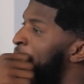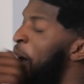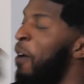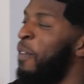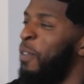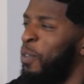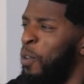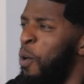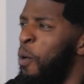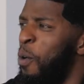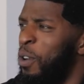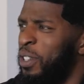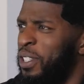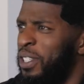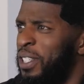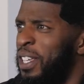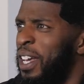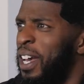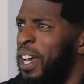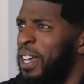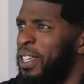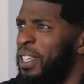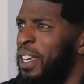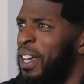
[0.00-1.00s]
Of course.
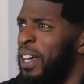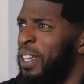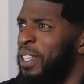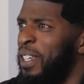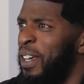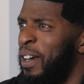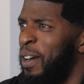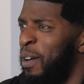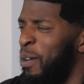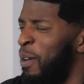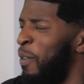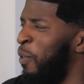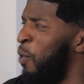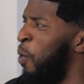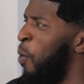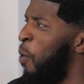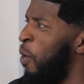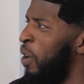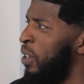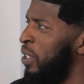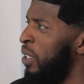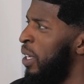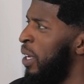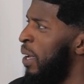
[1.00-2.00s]
Yeah. Of
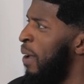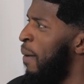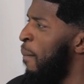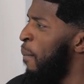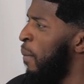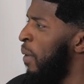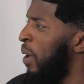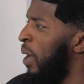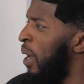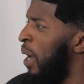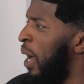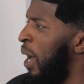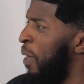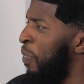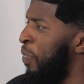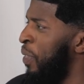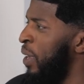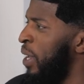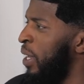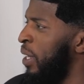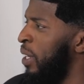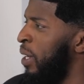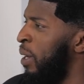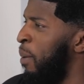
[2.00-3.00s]
course. I
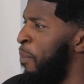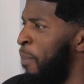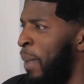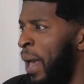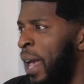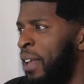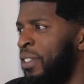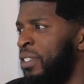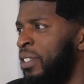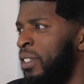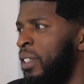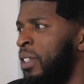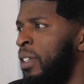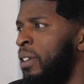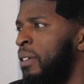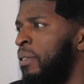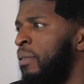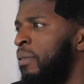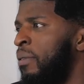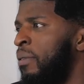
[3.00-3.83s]
think Massey.